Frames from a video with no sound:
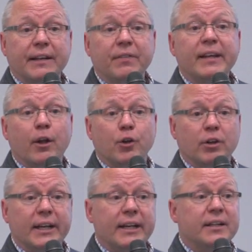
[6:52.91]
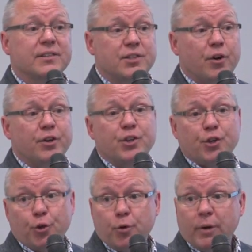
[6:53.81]
in the elderly can start
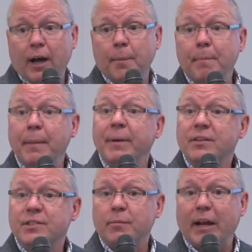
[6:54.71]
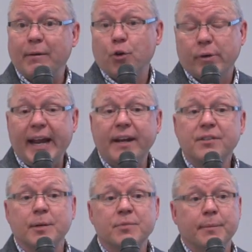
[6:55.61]
to mimic some and create
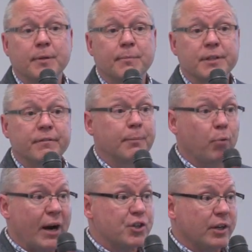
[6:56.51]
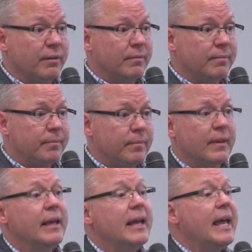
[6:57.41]
some symptoms of depression.
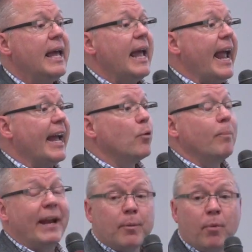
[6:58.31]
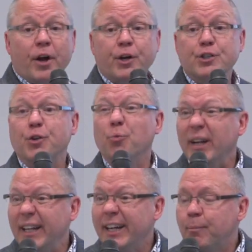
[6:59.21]
And beta blockers are
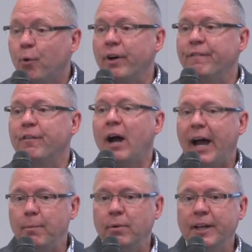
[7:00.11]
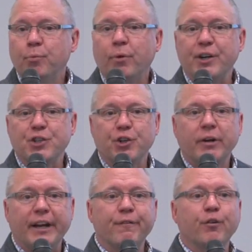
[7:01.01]
really important for high blood
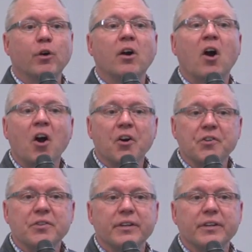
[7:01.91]
pressure and for our heart,